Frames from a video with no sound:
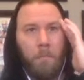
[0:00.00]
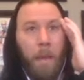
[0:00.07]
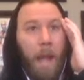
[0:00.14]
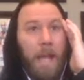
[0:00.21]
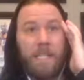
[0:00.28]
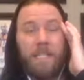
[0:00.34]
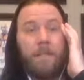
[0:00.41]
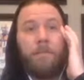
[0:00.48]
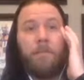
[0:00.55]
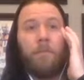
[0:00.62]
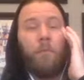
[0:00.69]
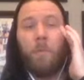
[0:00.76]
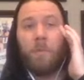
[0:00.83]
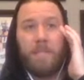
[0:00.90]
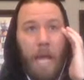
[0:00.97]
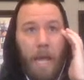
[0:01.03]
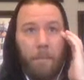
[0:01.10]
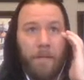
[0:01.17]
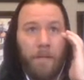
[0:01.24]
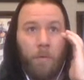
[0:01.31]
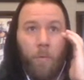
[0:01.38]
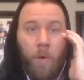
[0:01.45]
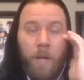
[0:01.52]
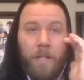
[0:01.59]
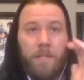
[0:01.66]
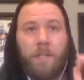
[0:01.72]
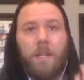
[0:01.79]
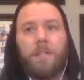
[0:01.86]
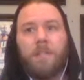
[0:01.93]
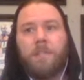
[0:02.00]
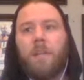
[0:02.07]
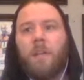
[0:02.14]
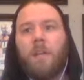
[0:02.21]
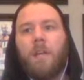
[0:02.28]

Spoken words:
massive what was happening was, because,